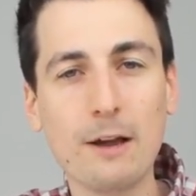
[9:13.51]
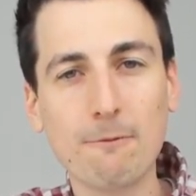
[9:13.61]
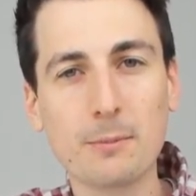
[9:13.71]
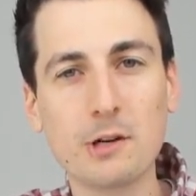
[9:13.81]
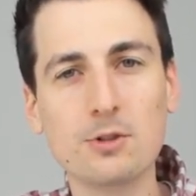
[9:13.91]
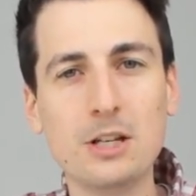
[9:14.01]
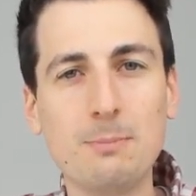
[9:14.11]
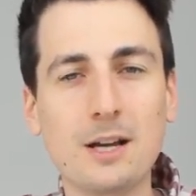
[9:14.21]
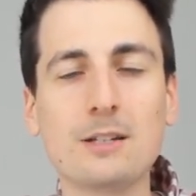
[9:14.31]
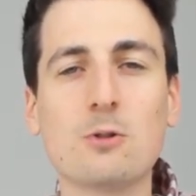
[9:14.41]
from your
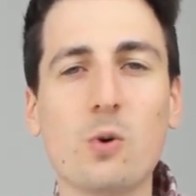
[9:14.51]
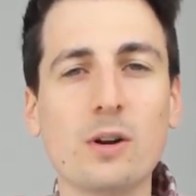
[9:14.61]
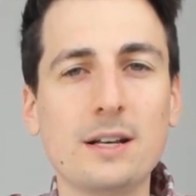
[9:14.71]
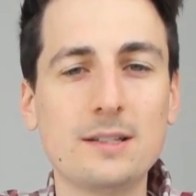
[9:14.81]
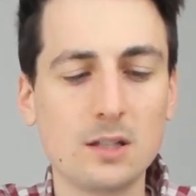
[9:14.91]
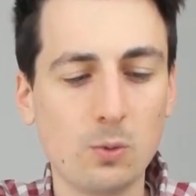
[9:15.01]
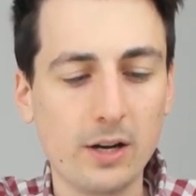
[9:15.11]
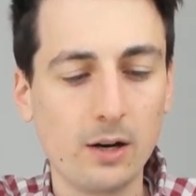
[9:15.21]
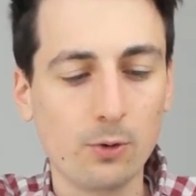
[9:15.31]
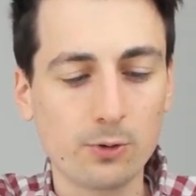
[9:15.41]
GPS coordinates is when
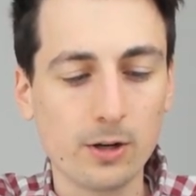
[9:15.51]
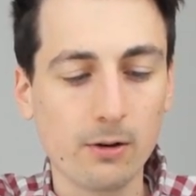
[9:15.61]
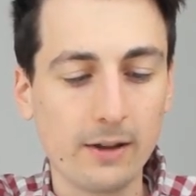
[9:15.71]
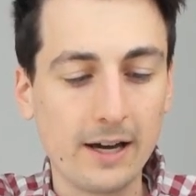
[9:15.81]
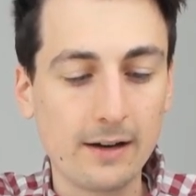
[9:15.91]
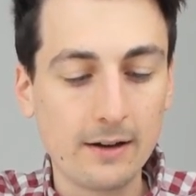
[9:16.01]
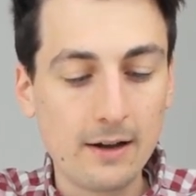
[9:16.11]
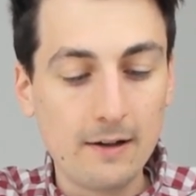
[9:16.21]
it'll trigger that.